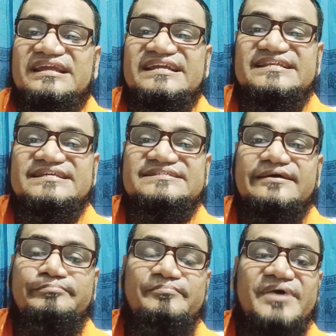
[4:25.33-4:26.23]
It is
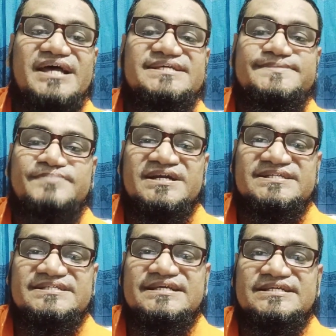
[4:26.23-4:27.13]
the best
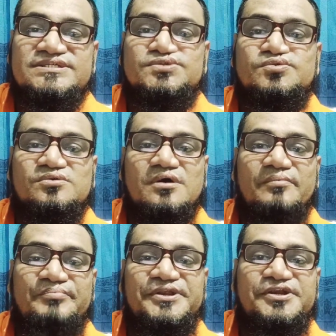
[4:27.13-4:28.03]
purchase to
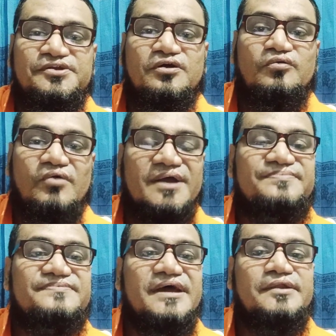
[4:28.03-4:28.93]
competitor
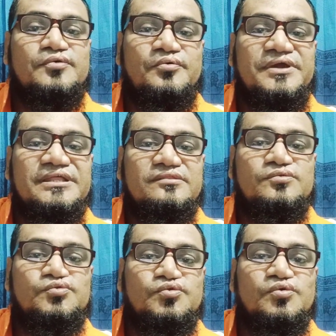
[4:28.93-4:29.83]
website with
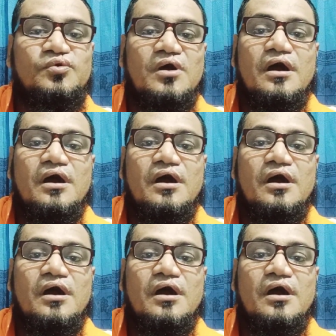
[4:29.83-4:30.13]
two